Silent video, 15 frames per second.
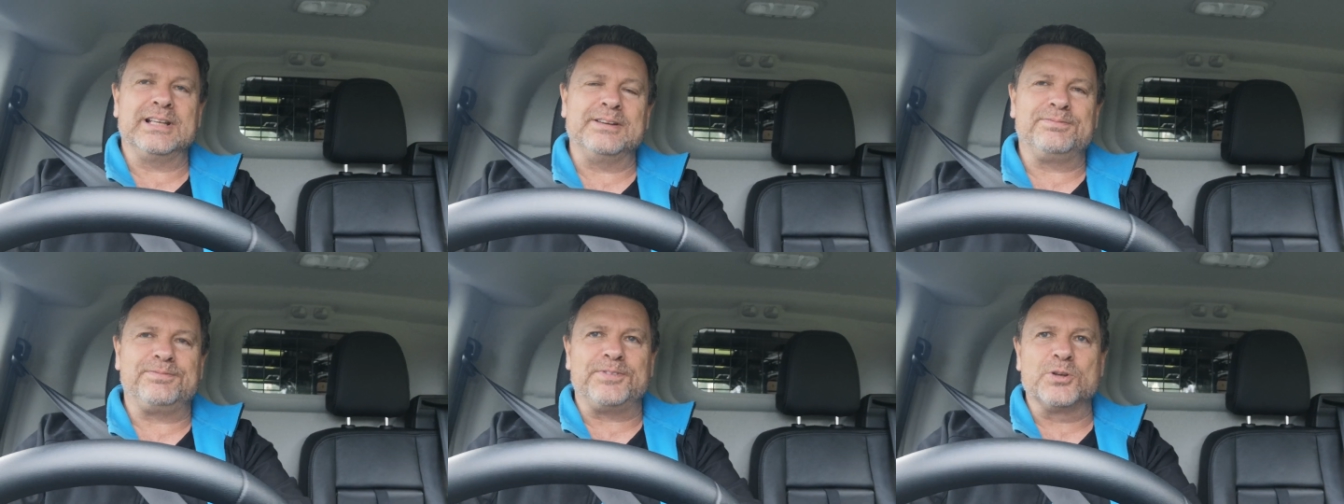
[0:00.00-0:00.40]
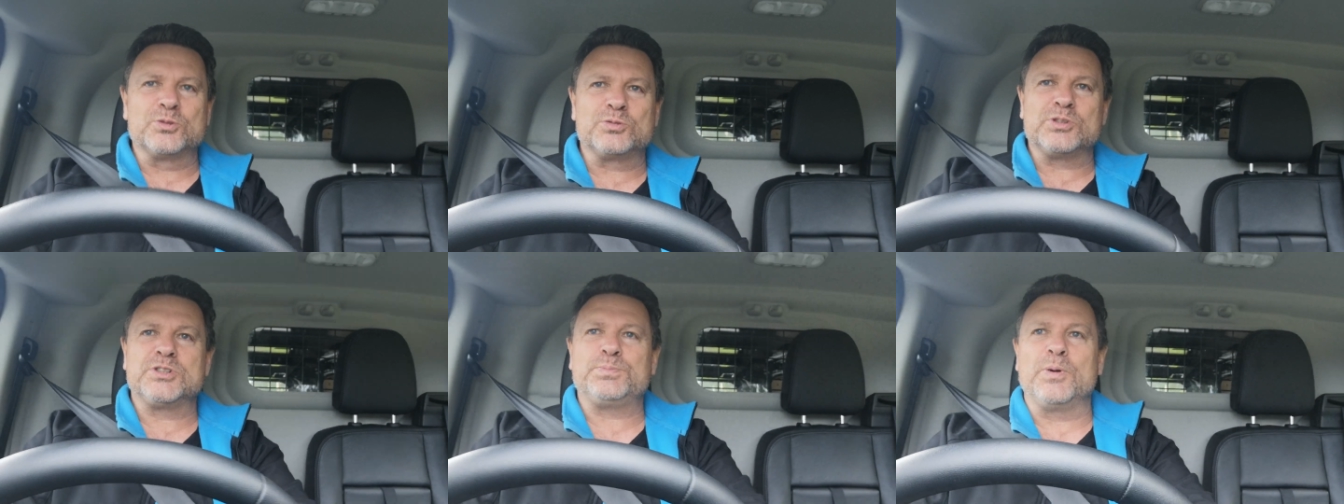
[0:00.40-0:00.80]
it
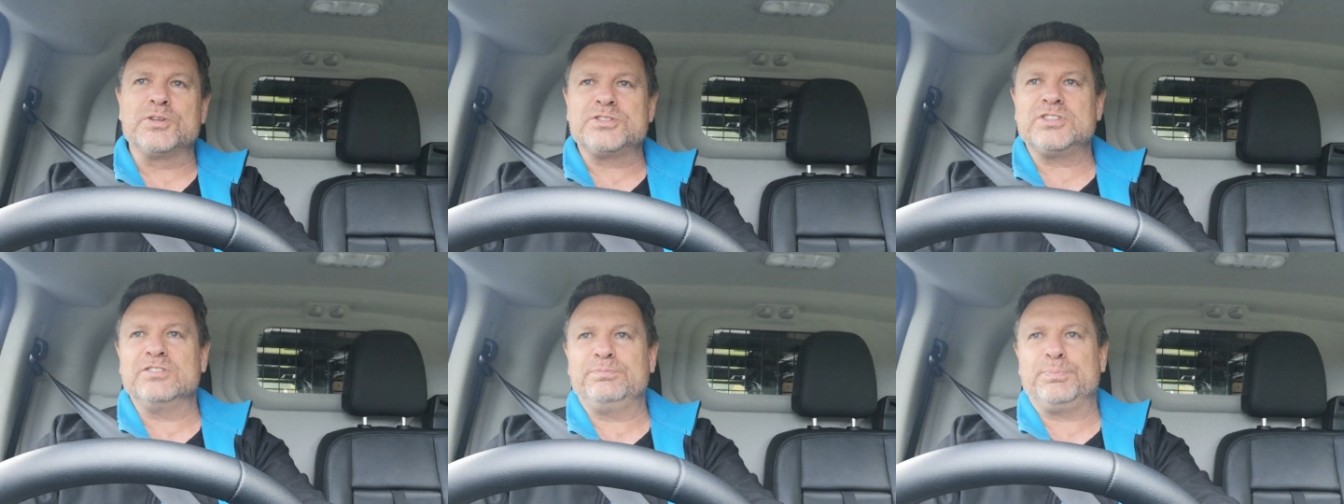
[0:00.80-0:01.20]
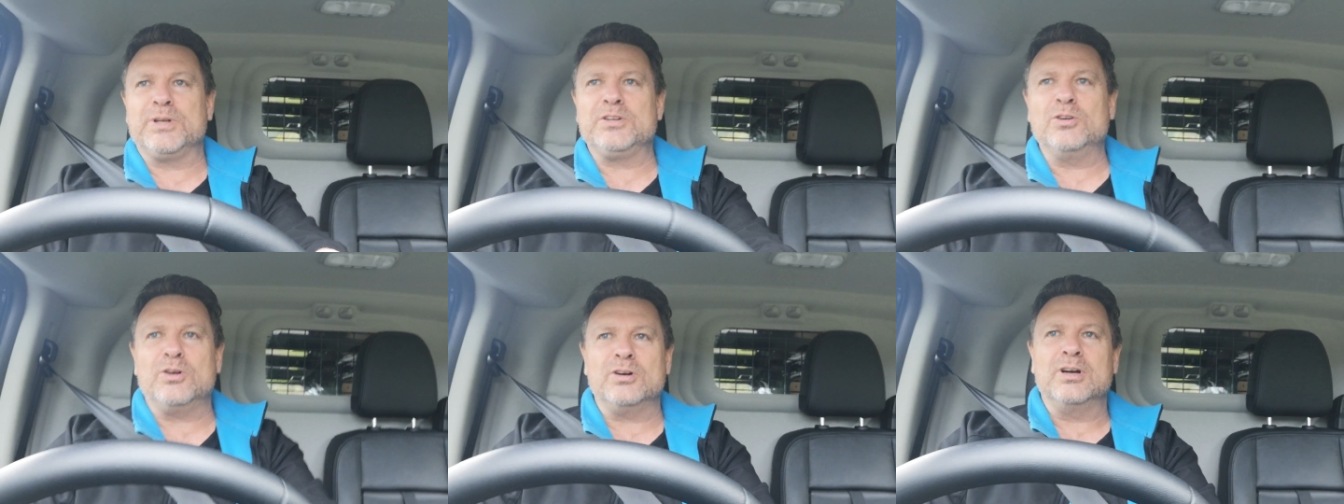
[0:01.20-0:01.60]
feels responsive
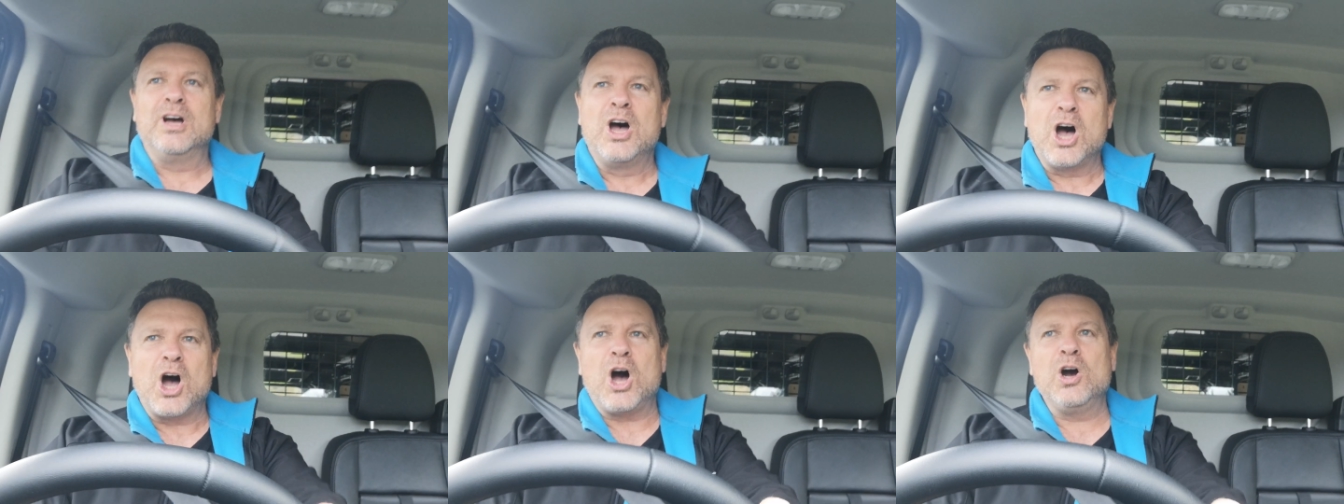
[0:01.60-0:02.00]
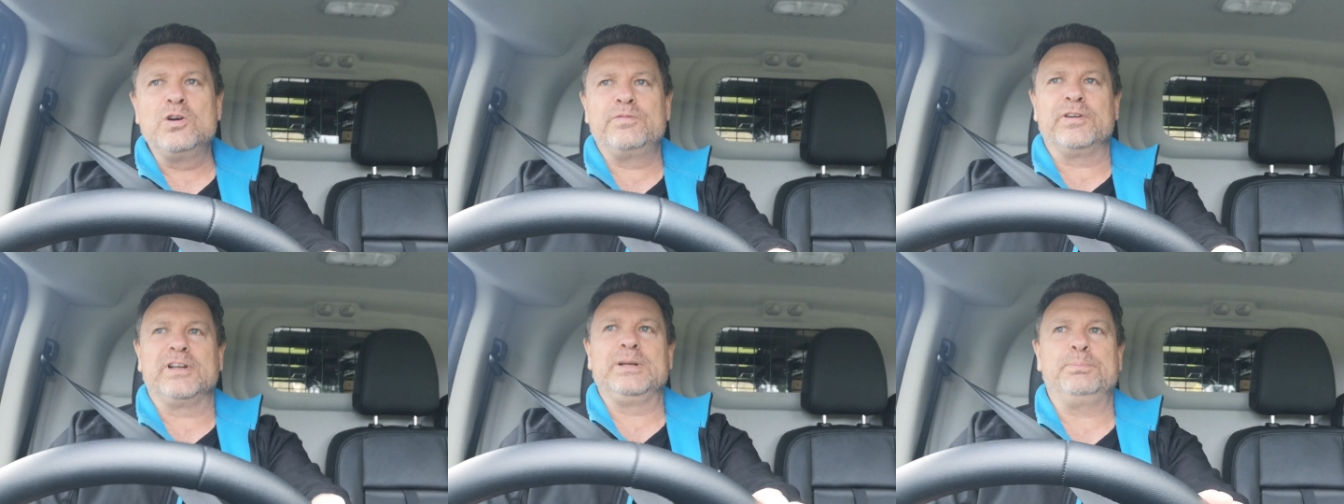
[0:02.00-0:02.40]
but not
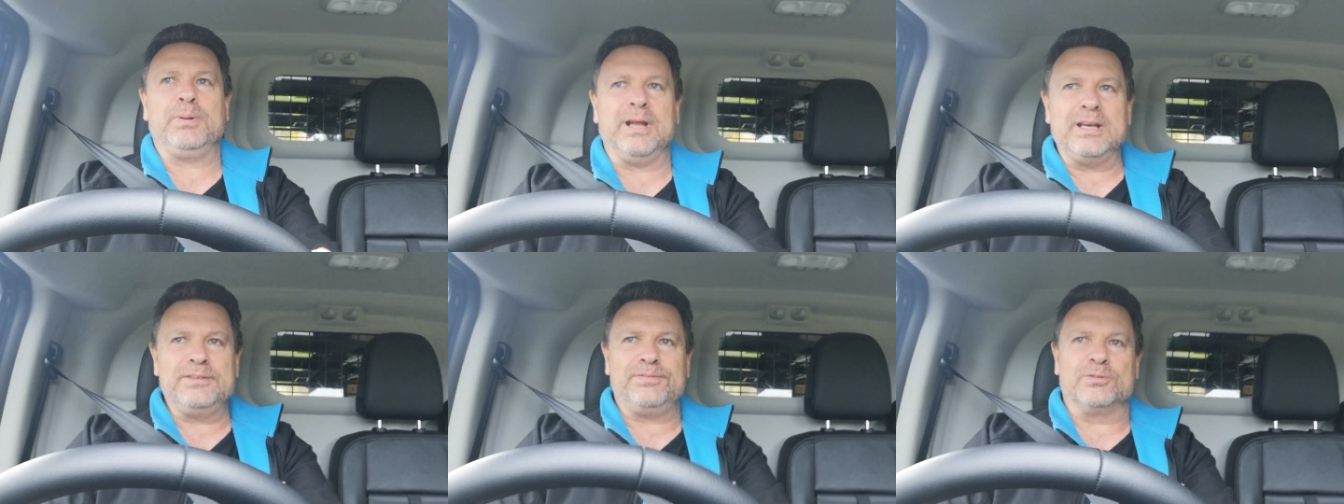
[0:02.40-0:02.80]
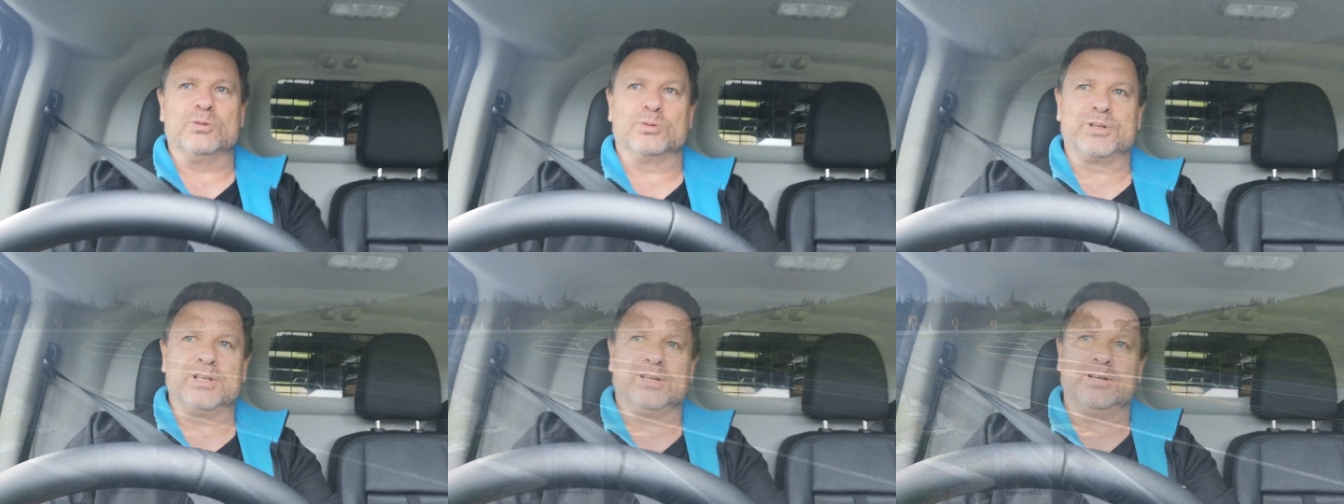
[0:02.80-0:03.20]
overly
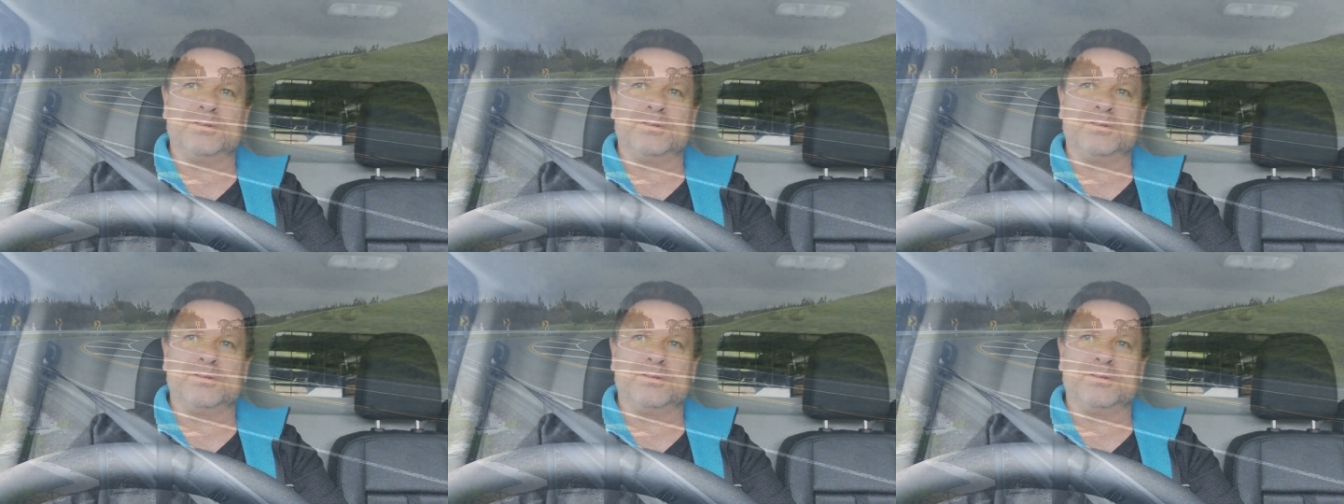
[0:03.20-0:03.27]
playful. You